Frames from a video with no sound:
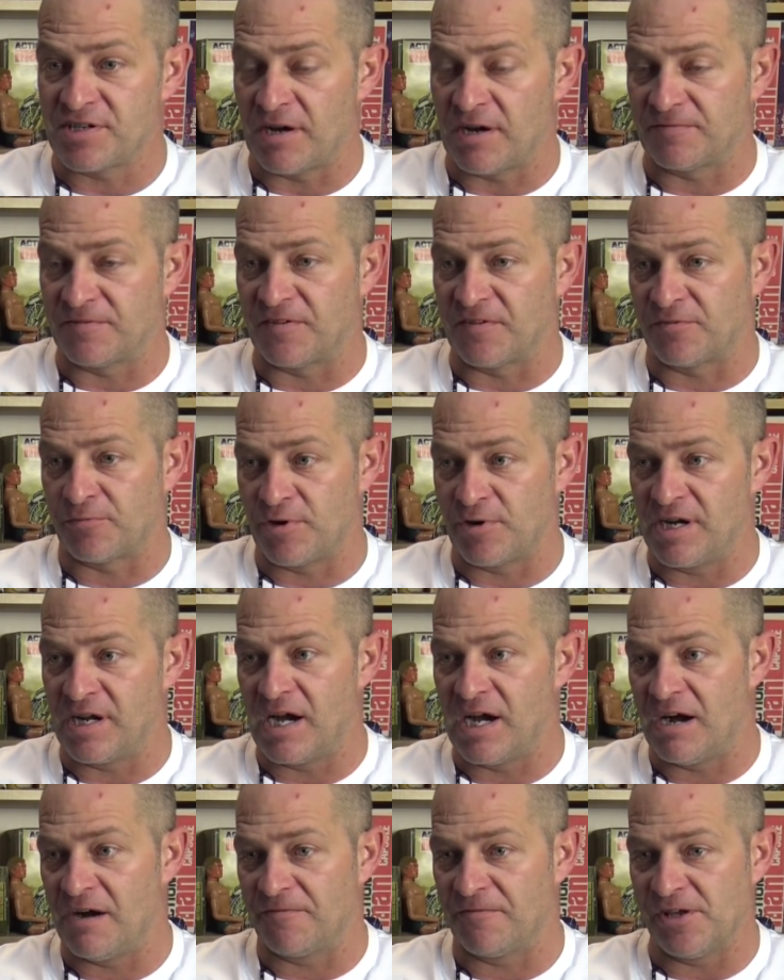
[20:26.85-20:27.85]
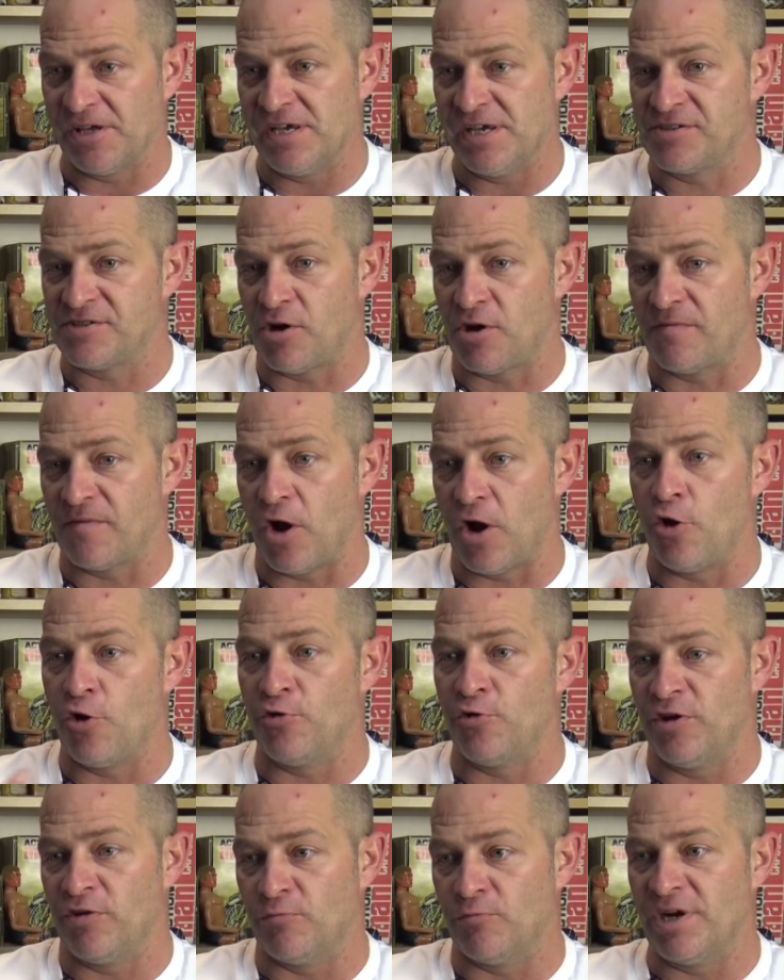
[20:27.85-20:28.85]
after 3.5 years, I've
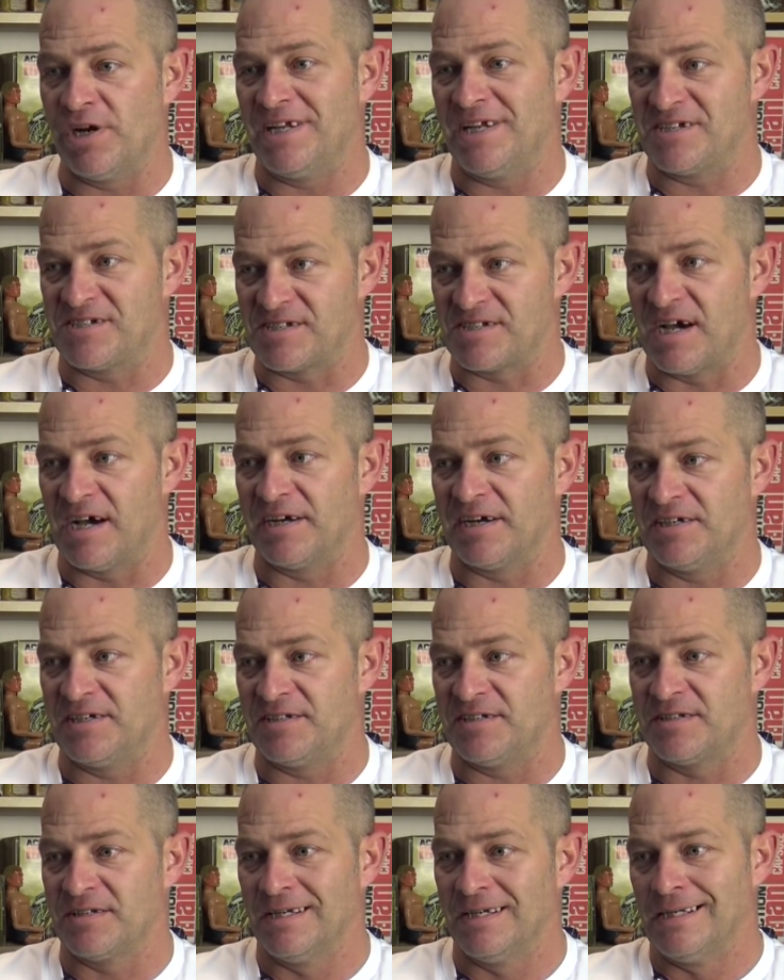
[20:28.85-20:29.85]
only really started